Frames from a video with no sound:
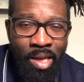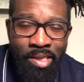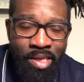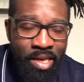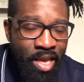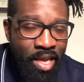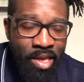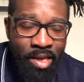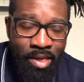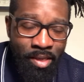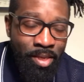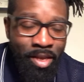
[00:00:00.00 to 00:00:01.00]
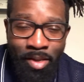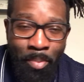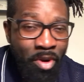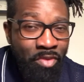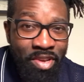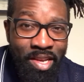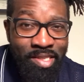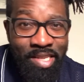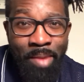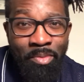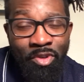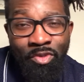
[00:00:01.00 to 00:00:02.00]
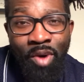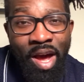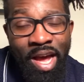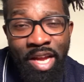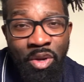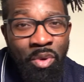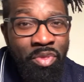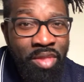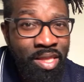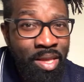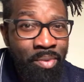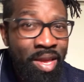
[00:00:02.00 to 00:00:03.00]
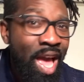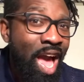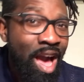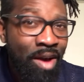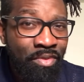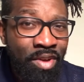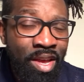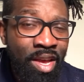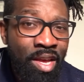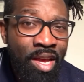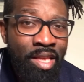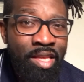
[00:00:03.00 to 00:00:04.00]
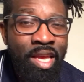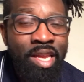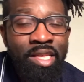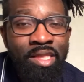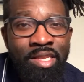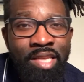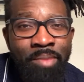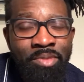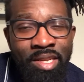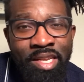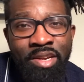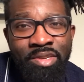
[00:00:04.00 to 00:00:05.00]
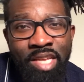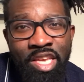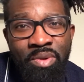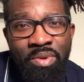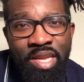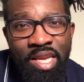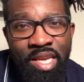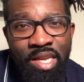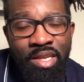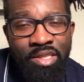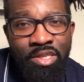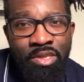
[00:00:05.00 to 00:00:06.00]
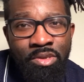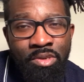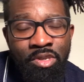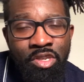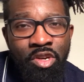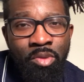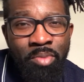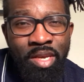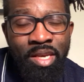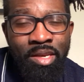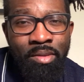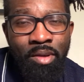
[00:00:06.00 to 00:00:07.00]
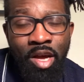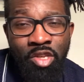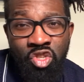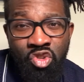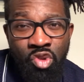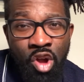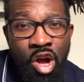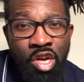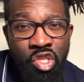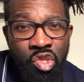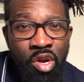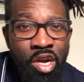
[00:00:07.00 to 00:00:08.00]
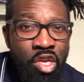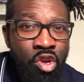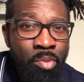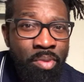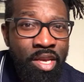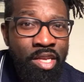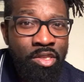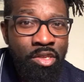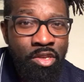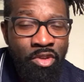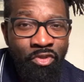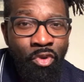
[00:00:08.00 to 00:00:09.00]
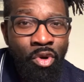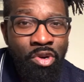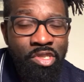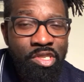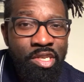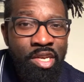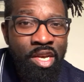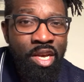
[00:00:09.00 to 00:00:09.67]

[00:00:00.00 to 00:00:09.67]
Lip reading: Today is a perfect example of why I don't think that we have the types of leaders that you need to, be a strong European force.